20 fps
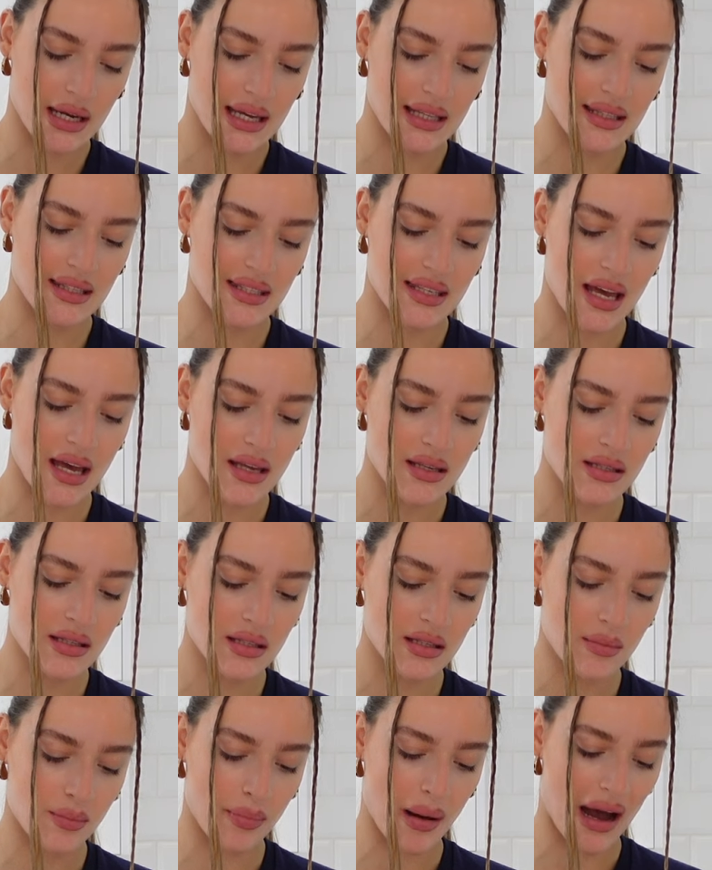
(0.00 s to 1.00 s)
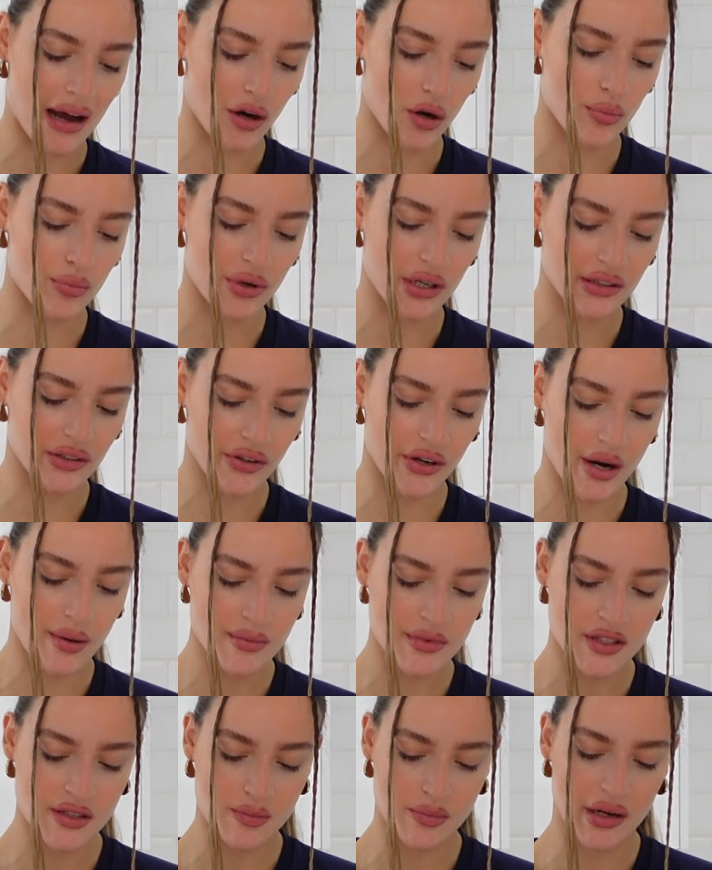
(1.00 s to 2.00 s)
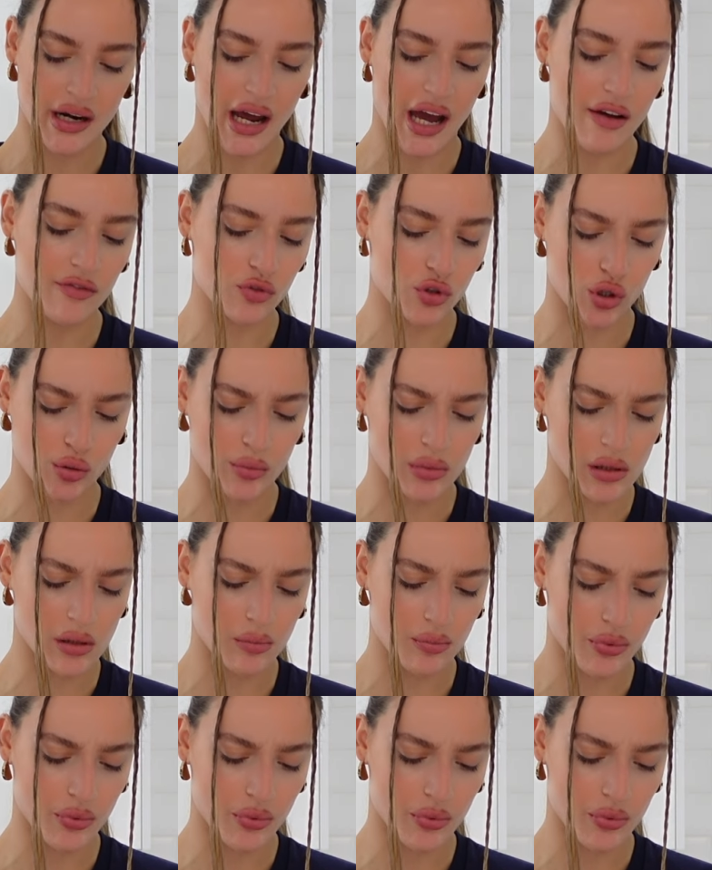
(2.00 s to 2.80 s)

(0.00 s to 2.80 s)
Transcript: It says panko breadcrumbs, but I have normal